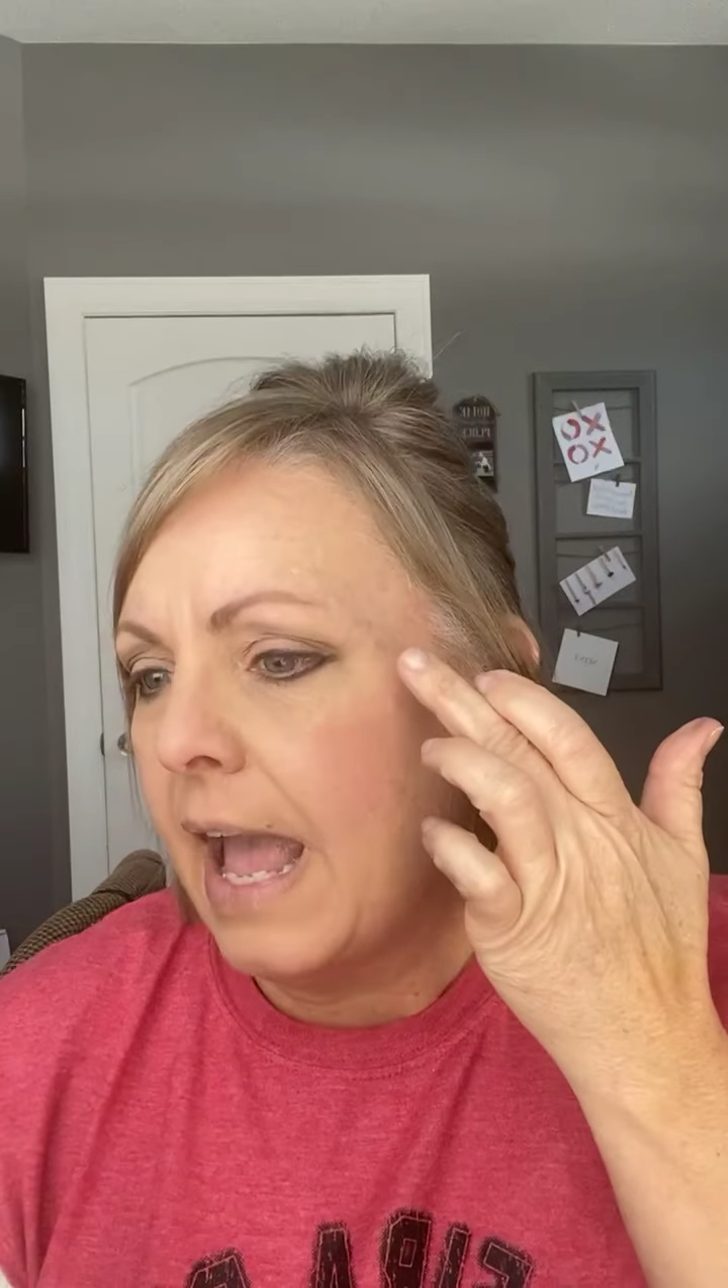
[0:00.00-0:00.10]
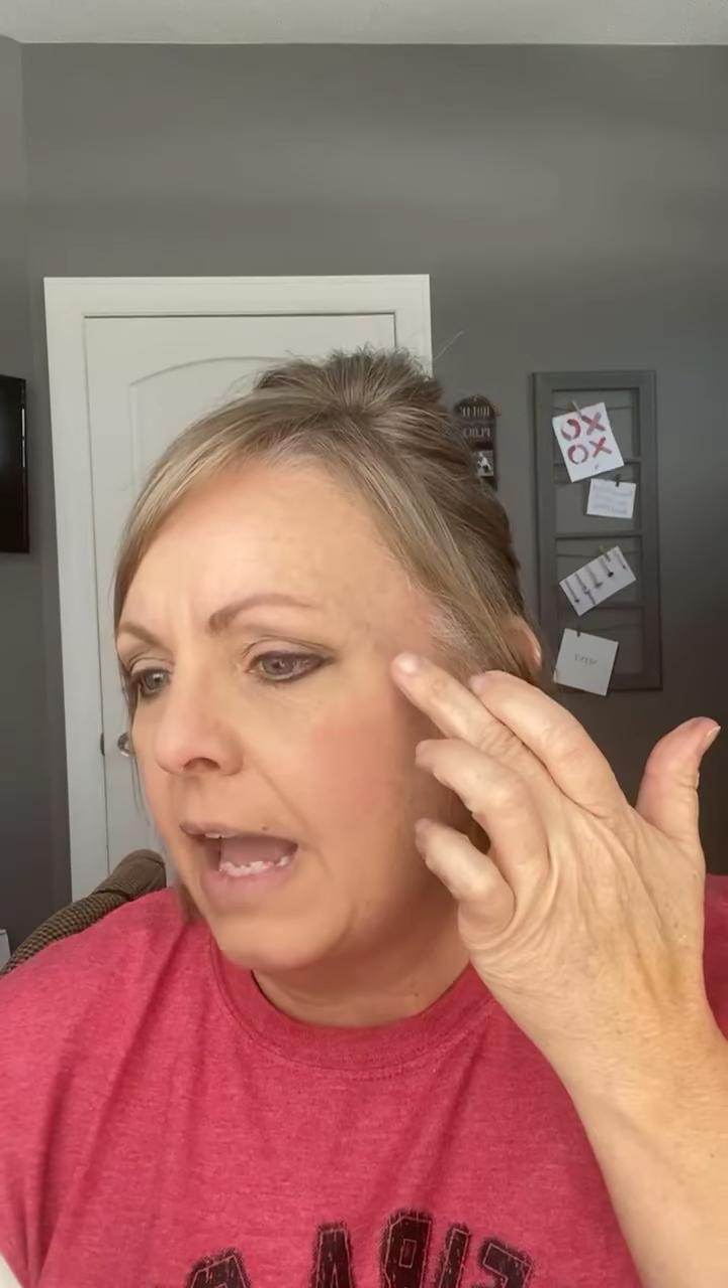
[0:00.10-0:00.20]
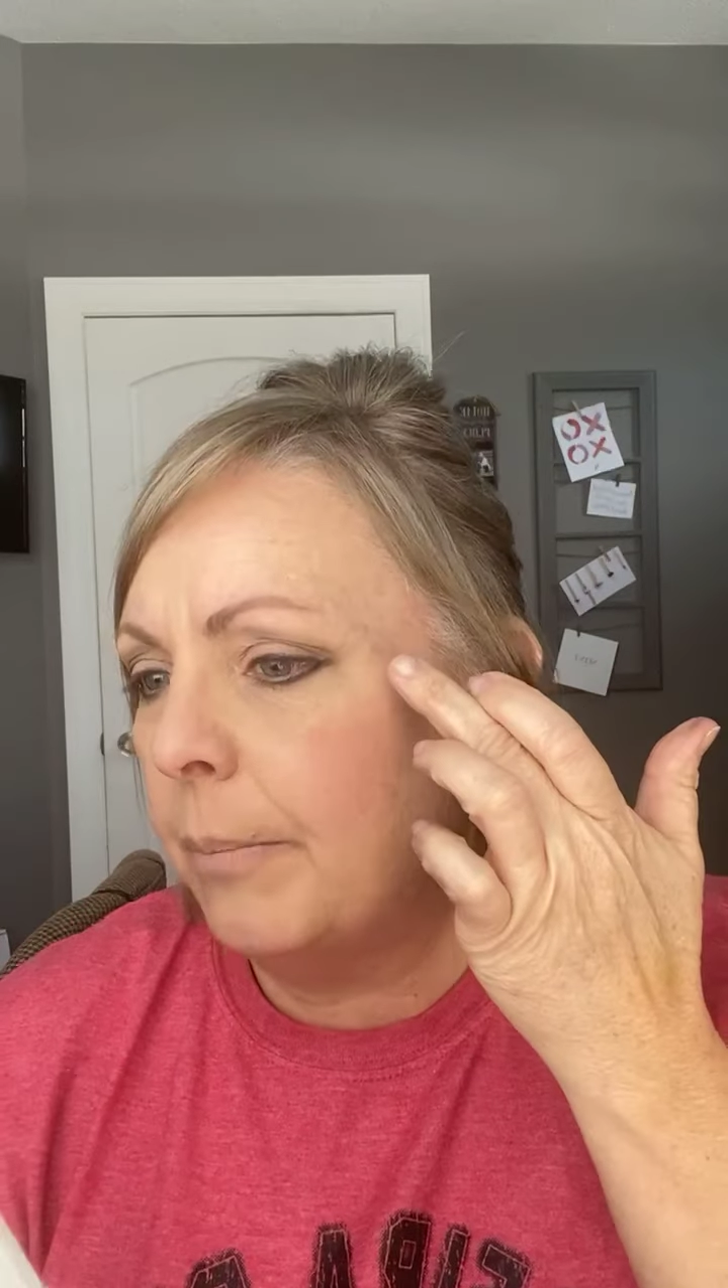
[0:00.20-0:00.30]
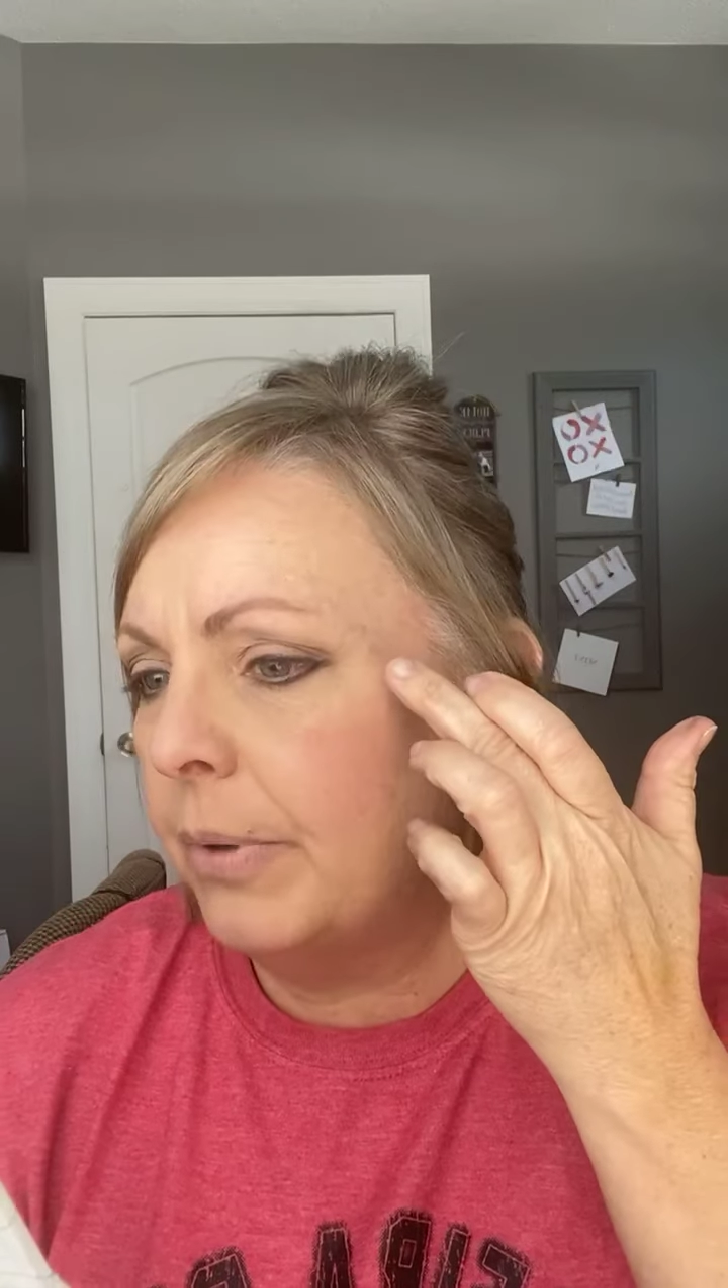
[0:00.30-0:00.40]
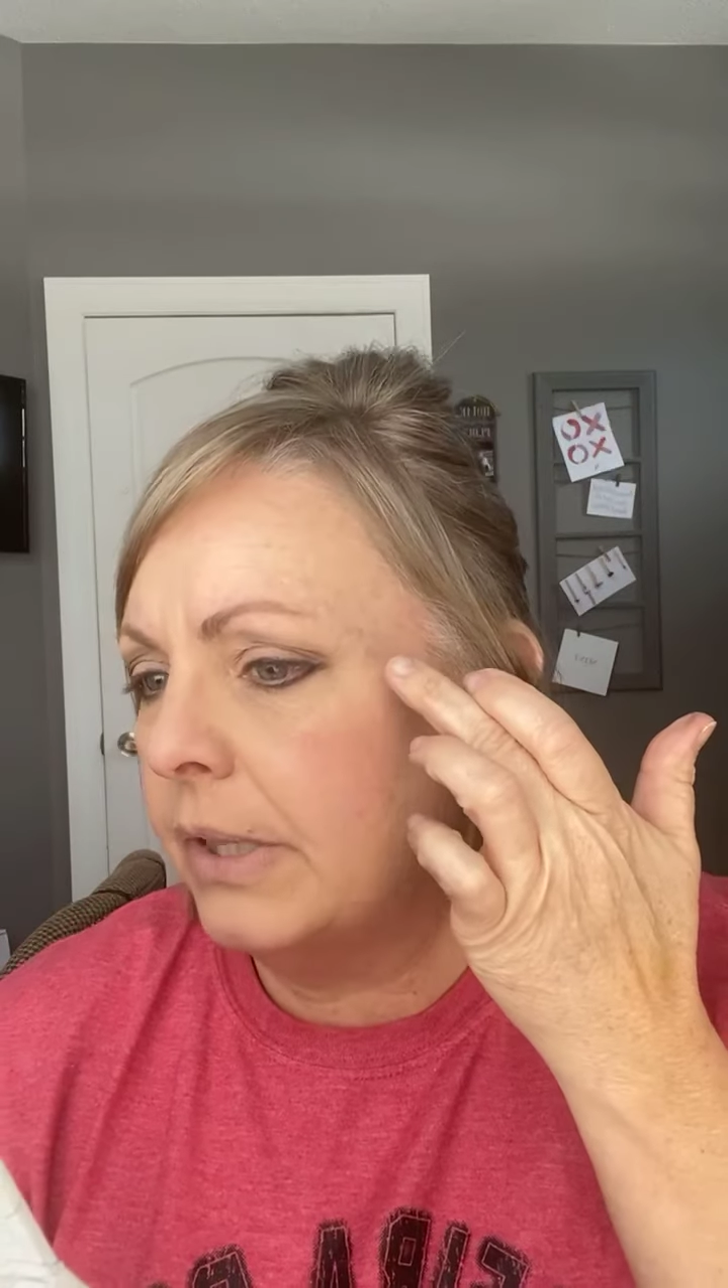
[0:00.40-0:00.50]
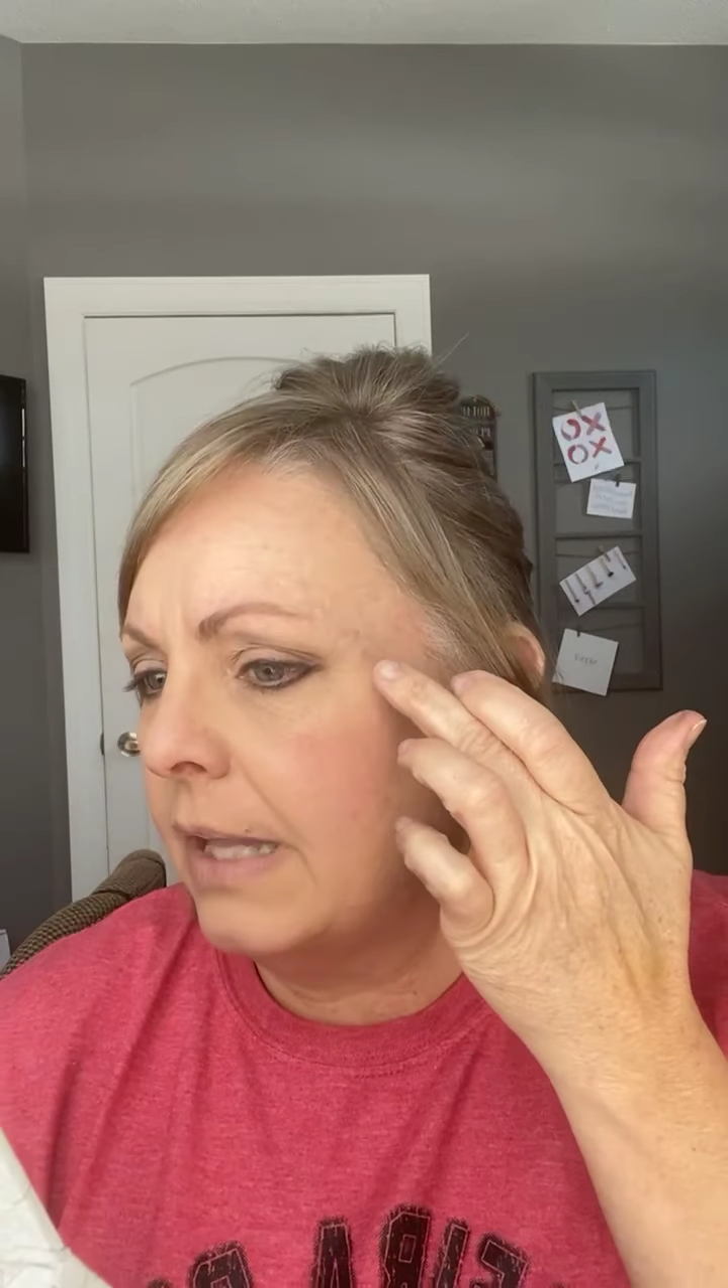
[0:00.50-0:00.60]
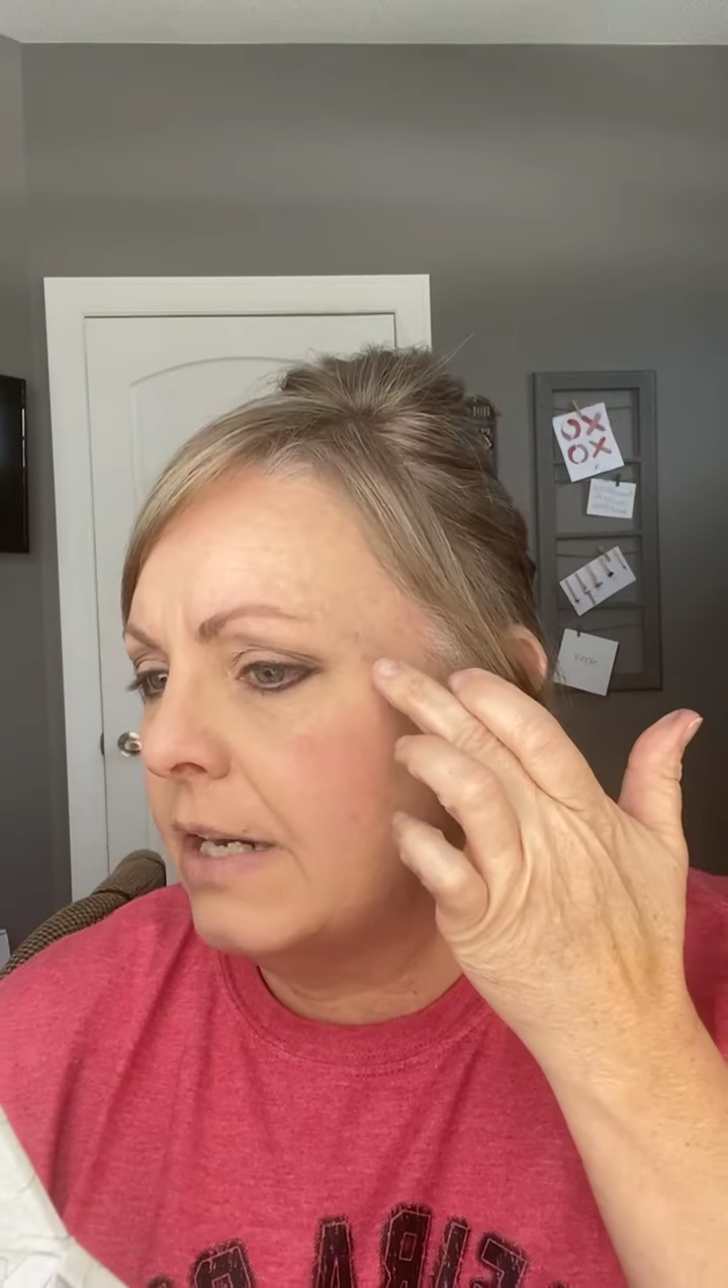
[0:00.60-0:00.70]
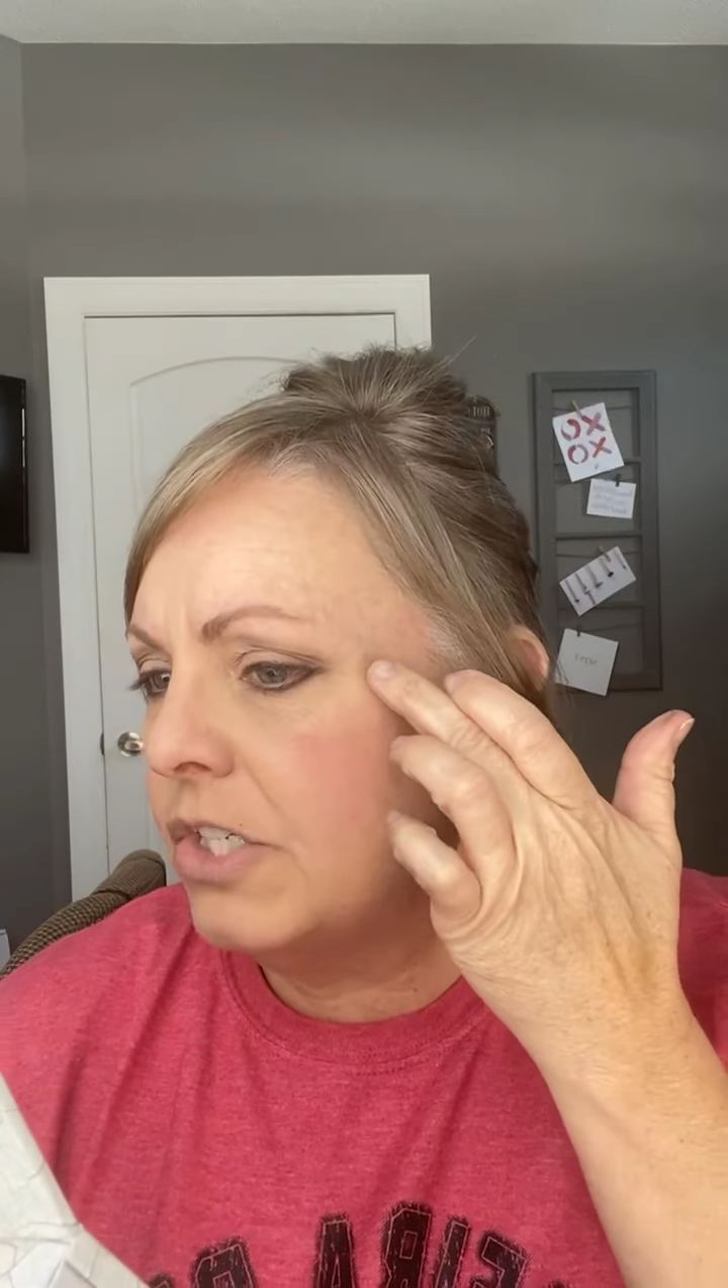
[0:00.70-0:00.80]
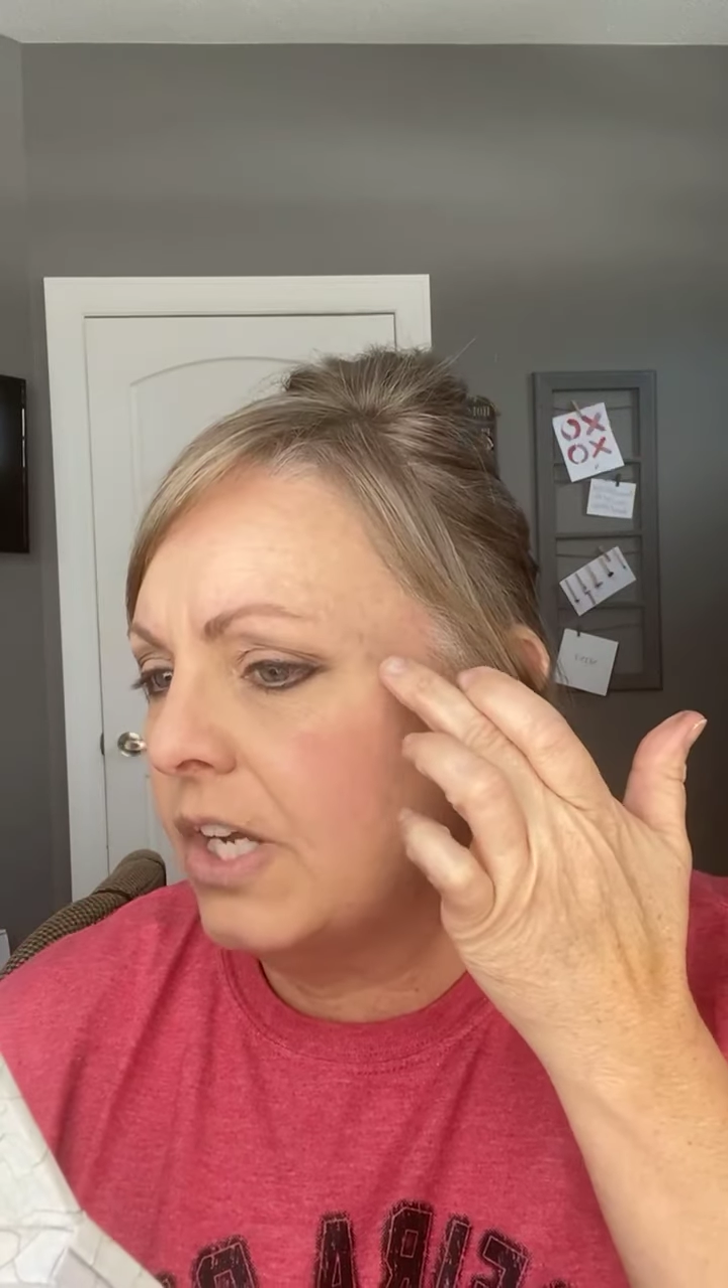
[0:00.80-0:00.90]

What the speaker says: and put that